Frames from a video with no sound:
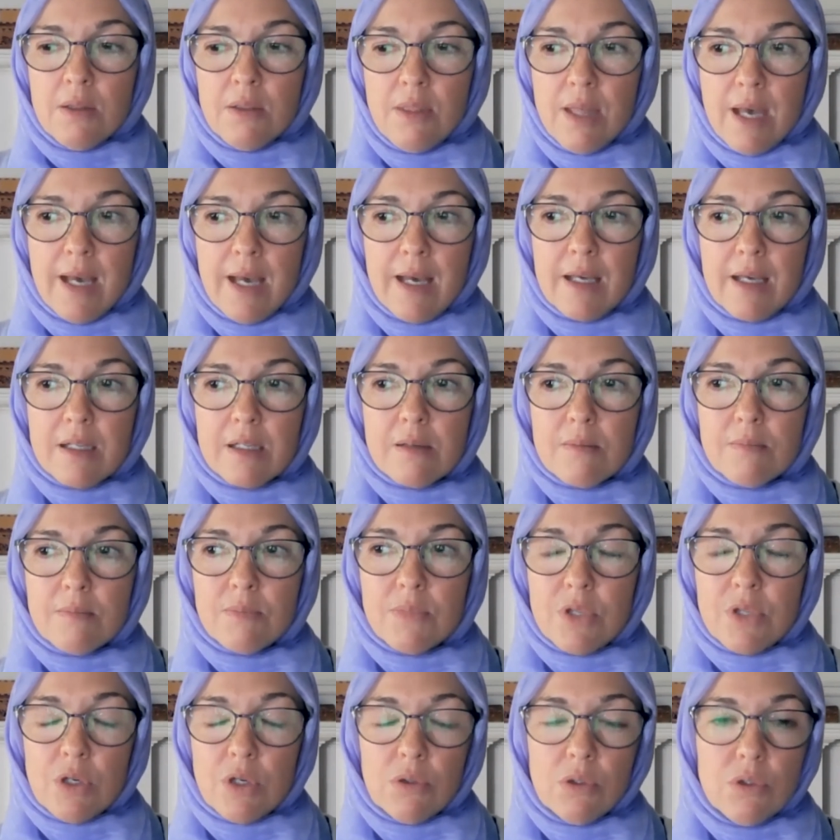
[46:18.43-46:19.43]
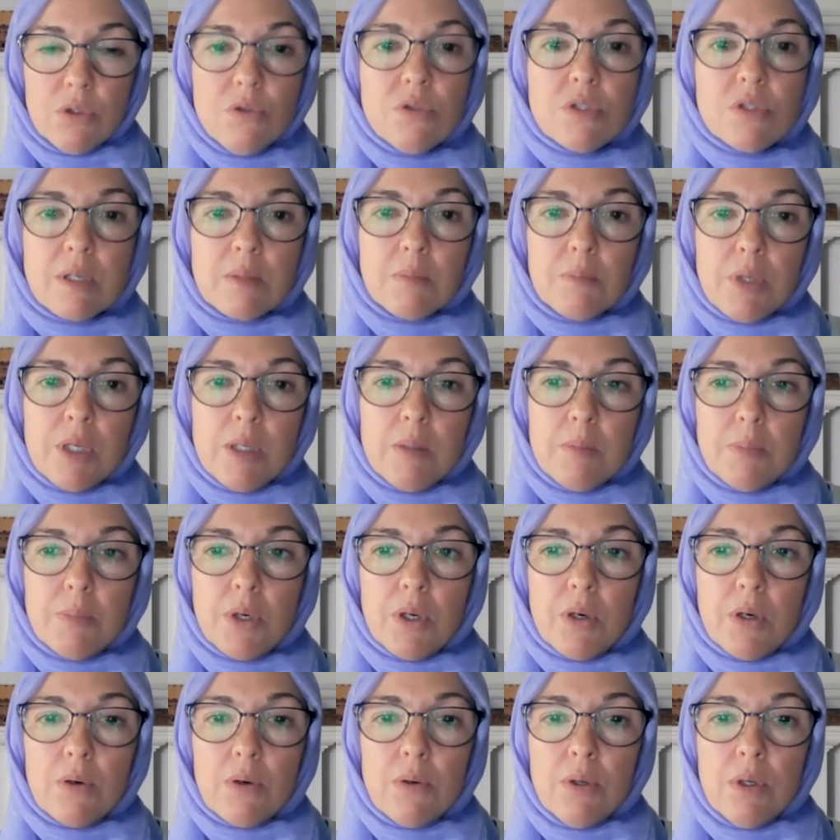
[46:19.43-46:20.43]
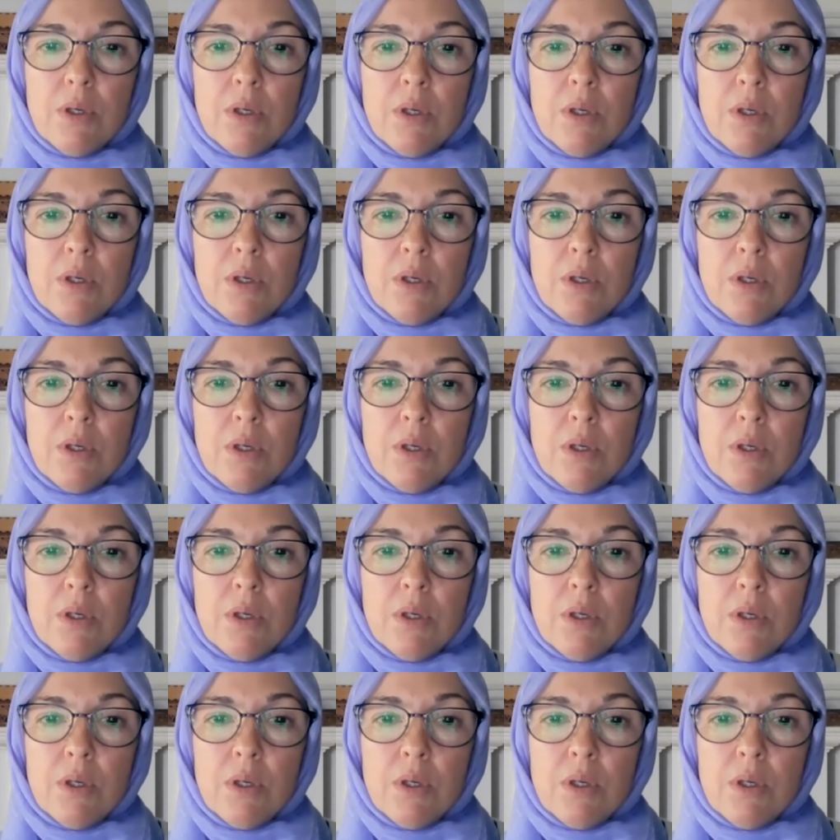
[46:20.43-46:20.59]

that they're losing people.